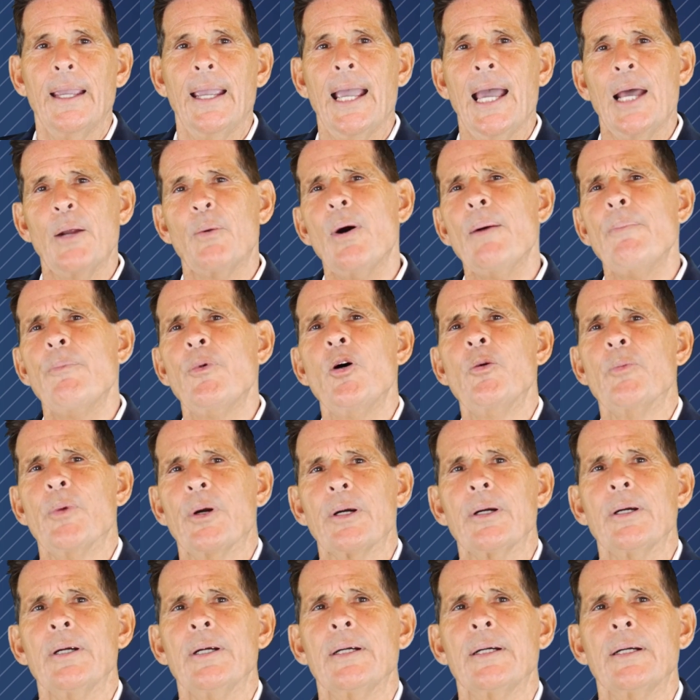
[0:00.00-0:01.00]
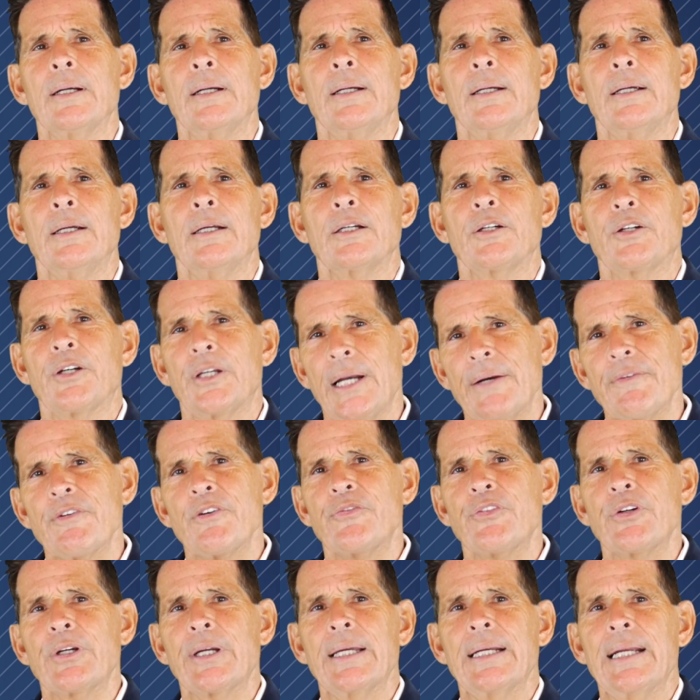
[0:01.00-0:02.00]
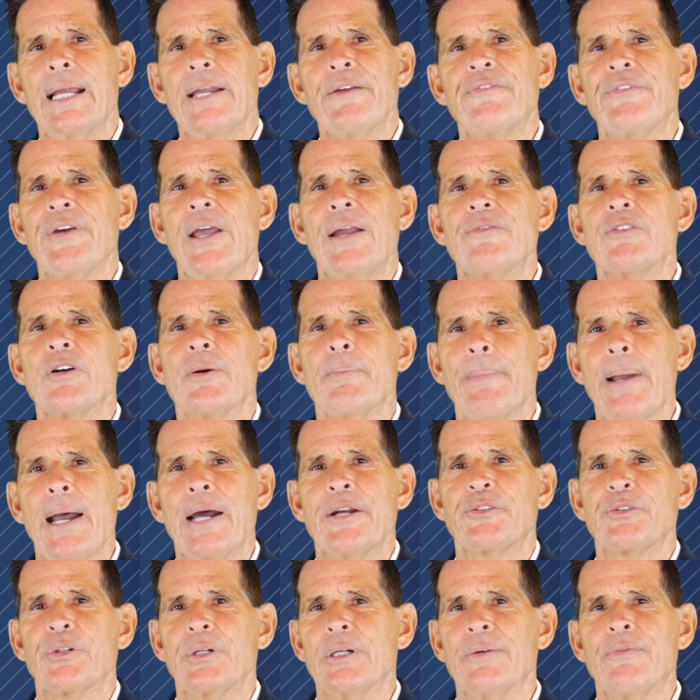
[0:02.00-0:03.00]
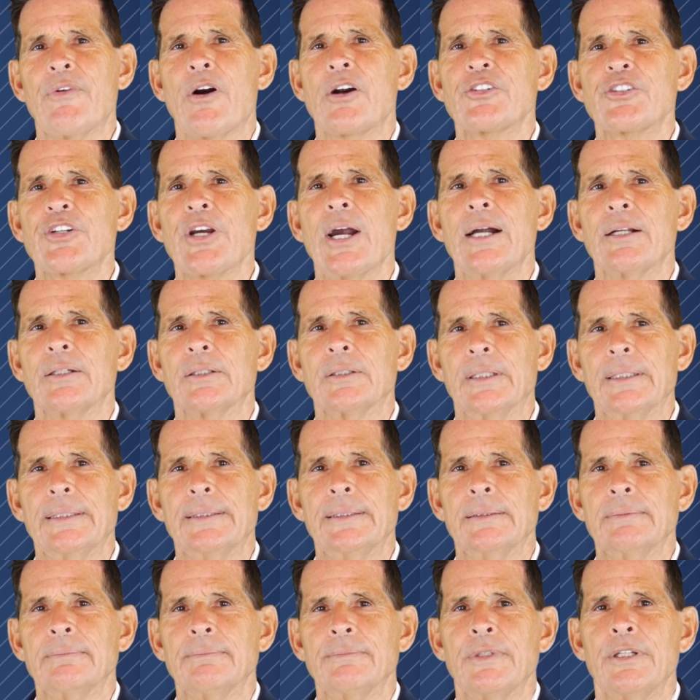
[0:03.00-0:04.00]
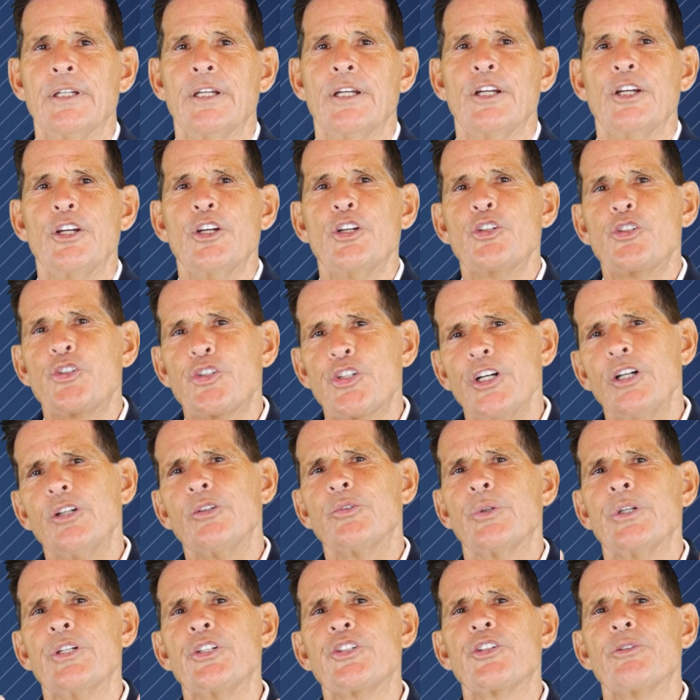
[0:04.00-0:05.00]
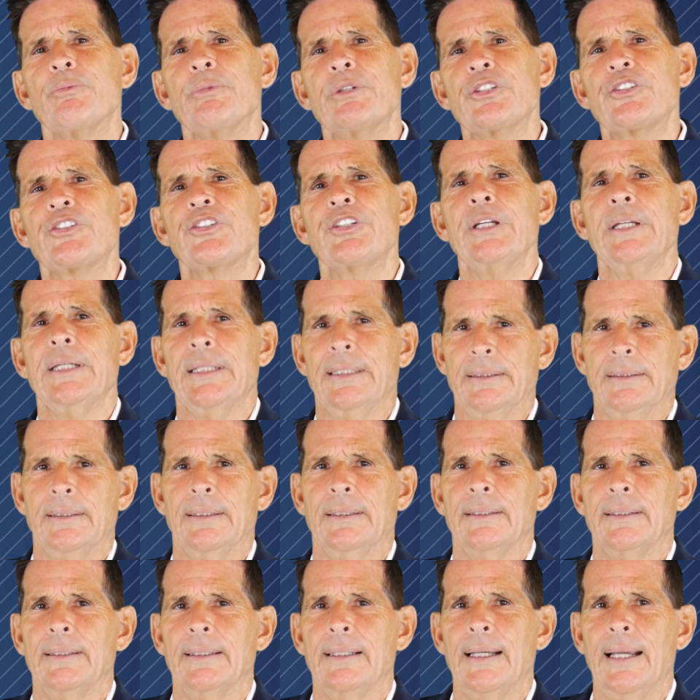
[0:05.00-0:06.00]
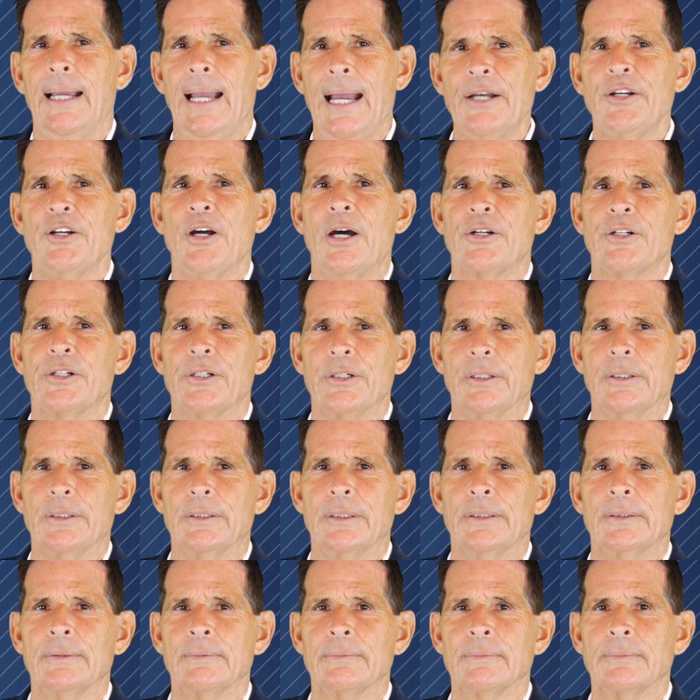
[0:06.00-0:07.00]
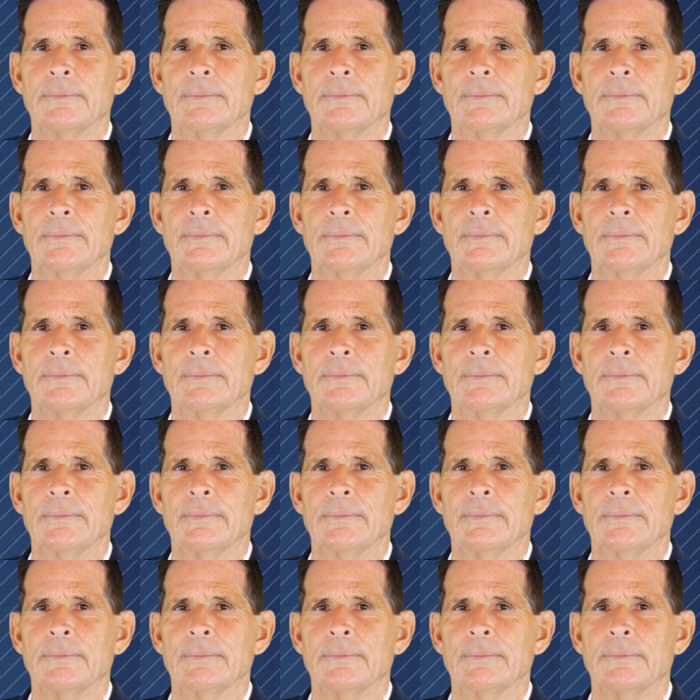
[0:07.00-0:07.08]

And what boomer could ever forget a favorite mantra of our childhood? Children should be seen and not heard.